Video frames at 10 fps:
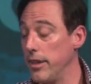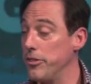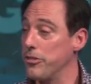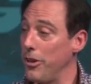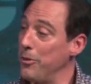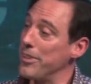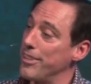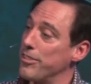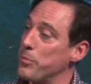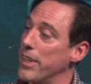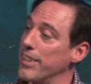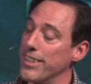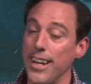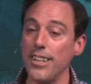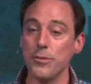And so is
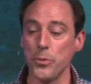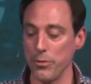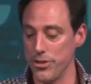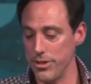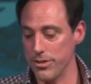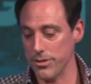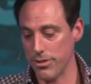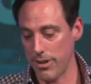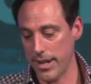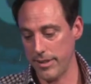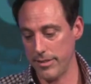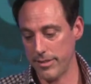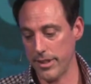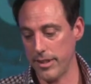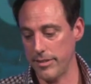spreading the gospel of Jesus
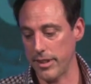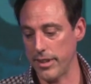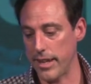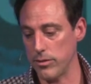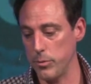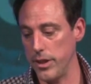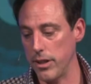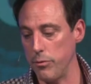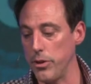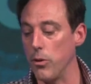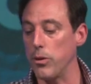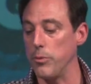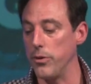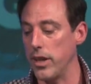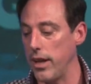Christ. Like I said last week, if we don't
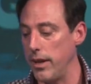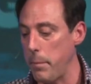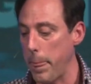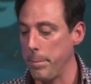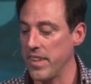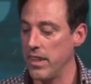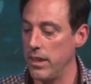communicate